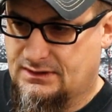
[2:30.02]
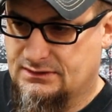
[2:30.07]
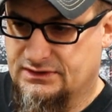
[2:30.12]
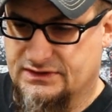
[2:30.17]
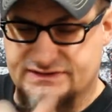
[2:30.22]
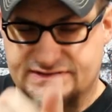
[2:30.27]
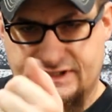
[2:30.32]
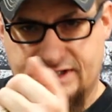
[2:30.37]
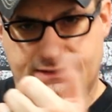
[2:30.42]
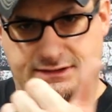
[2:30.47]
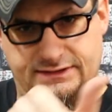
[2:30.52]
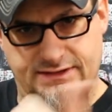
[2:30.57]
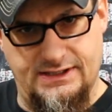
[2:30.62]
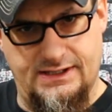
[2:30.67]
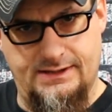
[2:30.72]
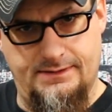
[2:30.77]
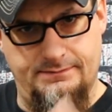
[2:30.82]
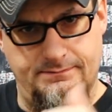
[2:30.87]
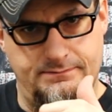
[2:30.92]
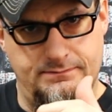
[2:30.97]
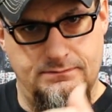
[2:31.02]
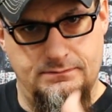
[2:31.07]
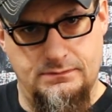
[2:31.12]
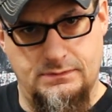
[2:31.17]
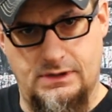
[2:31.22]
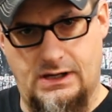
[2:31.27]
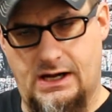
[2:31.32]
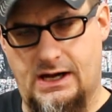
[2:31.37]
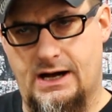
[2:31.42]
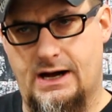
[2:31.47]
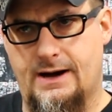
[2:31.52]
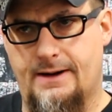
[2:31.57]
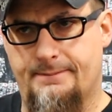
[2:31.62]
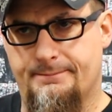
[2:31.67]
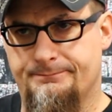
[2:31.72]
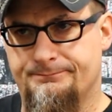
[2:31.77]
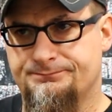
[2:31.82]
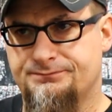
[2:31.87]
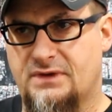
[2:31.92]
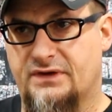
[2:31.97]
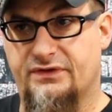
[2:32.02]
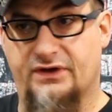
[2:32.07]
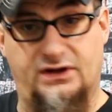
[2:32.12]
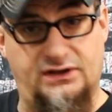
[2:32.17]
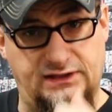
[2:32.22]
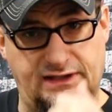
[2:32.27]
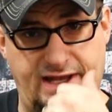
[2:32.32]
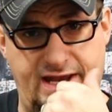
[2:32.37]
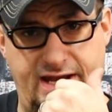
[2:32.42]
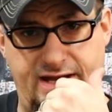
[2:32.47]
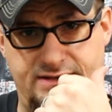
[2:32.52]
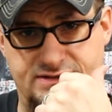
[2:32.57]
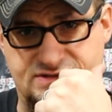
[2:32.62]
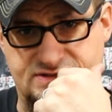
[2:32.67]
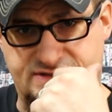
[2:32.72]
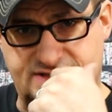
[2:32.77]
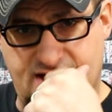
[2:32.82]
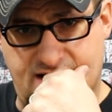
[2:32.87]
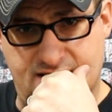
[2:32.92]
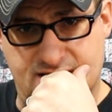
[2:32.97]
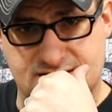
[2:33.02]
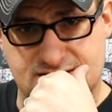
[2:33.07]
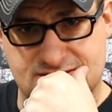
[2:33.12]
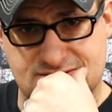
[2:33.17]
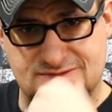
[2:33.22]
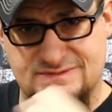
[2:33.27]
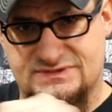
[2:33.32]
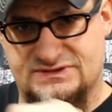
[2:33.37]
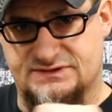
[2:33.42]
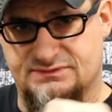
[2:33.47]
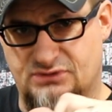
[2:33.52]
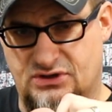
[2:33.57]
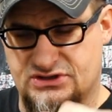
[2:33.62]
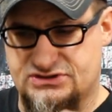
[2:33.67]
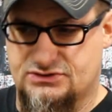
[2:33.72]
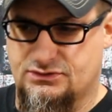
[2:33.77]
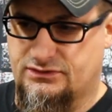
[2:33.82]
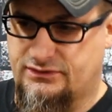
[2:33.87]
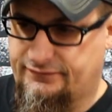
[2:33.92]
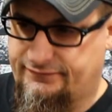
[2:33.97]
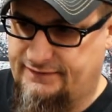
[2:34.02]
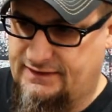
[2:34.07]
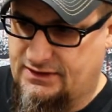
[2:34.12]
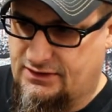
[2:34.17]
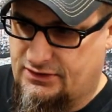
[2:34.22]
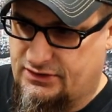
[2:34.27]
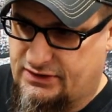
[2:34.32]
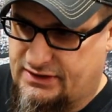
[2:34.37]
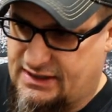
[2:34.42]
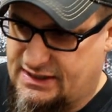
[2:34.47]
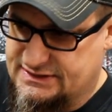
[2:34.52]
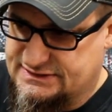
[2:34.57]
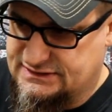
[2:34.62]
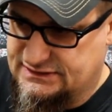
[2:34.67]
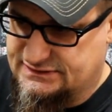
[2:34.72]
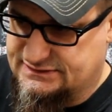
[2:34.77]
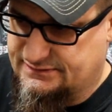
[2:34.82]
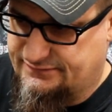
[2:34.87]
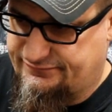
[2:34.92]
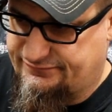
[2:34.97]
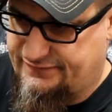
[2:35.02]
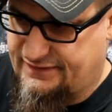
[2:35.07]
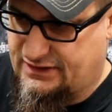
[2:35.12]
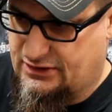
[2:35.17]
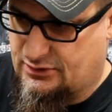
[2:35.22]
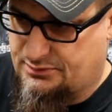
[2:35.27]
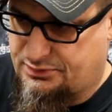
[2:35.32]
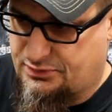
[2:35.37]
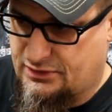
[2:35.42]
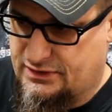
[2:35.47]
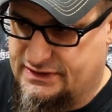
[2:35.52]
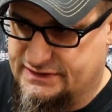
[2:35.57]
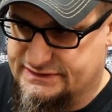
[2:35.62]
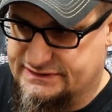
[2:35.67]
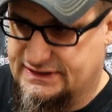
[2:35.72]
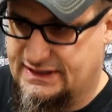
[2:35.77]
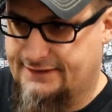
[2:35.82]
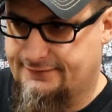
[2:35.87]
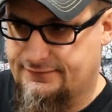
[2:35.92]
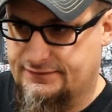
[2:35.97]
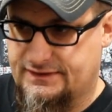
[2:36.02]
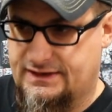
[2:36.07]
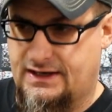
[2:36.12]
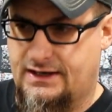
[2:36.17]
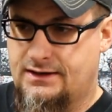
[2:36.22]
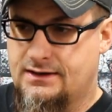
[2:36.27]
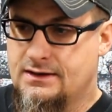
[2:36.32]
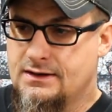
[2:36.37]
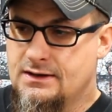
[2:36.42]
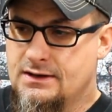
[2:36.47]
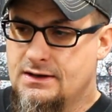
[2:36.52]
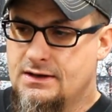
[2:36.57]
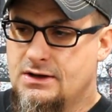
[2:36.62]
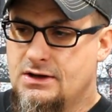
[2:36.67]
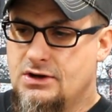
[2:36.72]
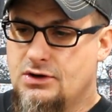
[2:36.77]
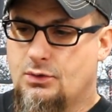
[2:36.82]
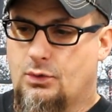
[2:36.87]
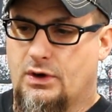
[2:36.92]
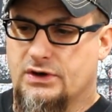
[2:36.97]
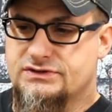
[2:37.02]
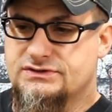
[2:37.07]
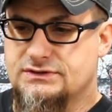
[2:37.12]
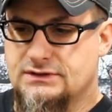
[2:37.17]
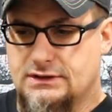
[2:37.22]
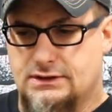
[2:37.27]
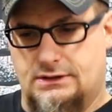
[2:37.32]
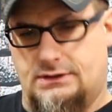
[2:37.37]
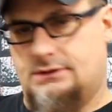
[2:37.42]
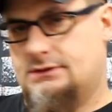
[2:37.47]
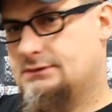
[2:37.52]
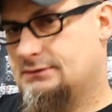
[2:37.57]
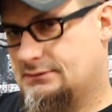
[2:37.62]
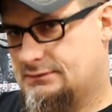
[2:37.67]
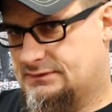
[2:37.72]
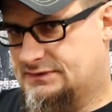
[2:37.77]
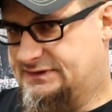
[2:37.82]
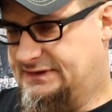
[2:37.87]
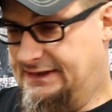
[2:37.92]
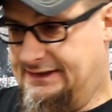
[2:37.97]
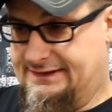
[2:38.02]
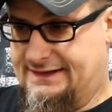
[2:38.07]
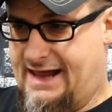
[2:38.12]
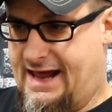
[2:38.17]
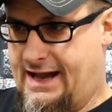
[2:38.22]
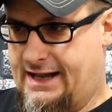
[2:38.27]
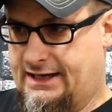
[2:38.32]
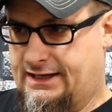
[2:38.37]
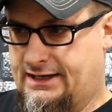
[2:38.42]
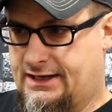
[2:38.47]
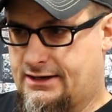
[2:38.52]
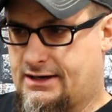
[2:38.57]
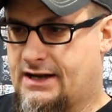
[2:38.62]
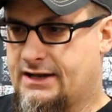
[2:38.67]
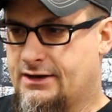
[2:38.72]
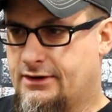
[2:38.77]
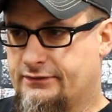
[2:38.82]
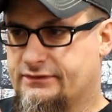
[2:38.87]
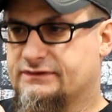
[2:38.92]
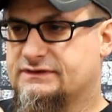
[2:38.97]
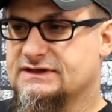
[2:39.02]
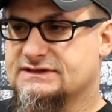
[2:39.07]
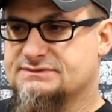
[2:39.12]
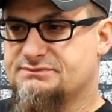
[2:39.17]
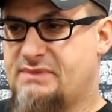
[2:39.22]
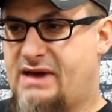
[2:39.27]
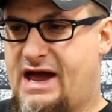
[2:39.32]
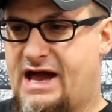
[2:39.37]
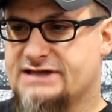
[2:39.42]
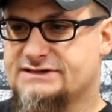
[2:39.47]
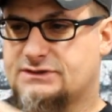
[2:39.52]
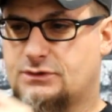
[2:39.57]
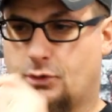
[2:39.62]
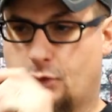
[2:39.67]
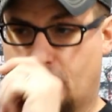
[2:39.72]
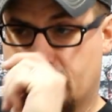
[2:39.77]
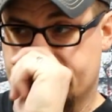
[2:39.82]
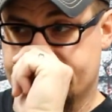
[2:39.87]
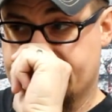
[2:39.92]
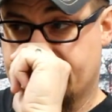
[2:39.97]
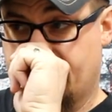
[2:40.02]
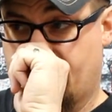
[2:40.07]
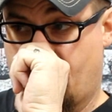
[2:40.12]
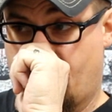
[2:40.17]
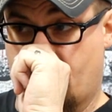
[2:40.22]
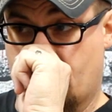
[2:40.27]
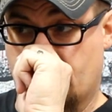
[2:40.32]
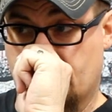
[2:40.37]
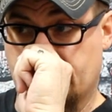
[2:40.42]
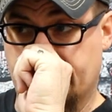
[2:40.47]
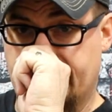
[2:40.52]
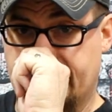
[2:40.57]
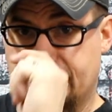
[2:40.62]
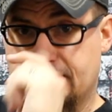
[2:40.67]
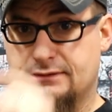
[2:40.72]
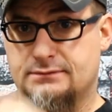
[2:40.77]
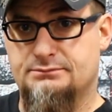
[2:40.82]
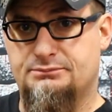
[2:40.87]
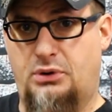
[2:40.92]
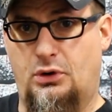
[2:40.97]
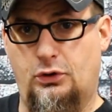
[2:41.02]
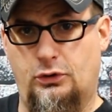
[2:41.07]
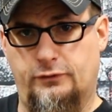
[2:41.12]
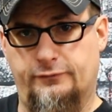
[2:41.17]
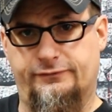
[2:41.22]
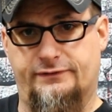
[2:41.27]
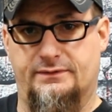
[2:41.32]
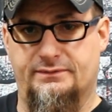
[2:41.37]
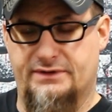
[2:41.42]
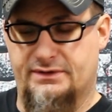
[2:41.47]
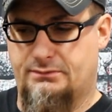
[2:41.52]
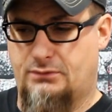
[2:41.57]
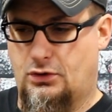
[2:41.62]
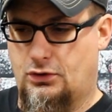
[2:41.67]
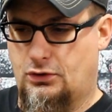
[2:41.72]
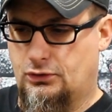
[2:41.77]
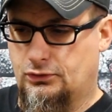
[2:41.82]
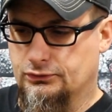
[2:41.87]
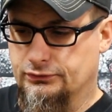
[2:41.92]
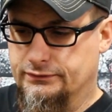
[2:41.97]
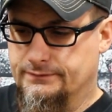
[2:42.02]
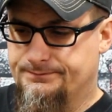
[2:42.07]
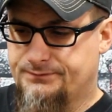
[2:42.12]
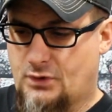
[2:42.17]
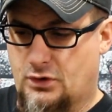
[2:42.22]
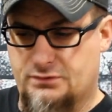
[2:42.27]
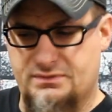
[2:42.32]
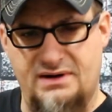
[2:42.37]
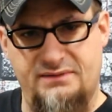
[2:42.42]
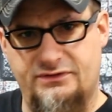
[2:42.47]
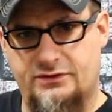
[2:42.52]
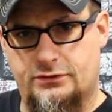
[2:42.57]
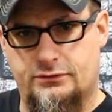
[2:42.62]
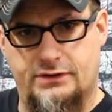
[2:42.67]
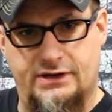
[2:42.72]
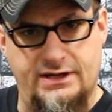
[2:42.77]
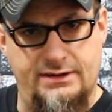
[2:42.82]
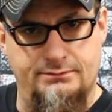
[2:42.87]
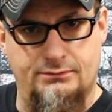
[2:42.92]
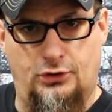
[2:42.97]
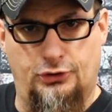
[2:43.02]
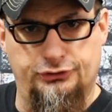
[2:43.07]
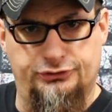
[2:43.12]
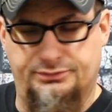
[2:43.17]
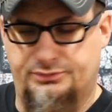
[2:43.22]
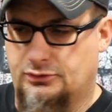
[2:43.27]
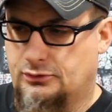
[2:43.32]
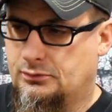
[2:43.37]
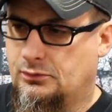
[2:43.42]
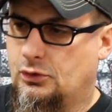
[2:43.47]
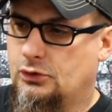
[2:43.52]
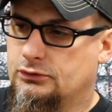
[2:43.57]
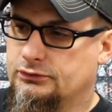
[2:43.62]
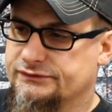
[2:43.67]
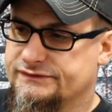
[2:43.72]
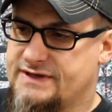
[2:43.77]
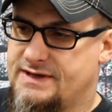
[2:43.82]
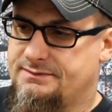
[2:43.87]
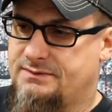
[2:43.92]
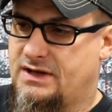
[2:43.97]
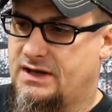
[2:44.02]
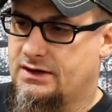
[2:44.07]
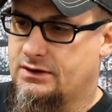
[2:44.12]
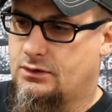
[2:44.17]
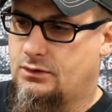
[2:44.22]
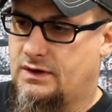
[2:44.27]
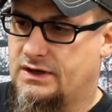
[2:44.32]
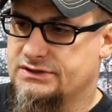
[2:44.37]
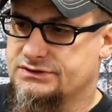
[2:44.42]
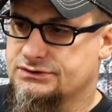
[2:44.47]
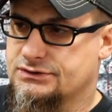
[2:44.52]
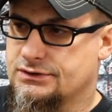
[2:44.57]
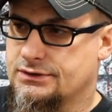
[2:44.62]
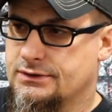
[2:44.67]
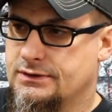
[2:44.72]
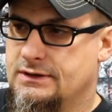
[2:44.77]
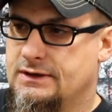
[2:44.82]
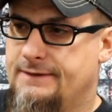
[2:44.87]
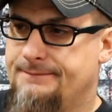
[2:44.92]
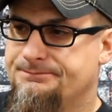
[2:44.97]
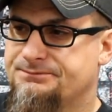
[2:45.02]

Looks like the clay just got smudged with a finger. You can kind of see some fingerprints and everything, which, seeing that in there, I know that this mask was an early pull from the mold, or maybe they're running multiple molds. I'm not quite sure.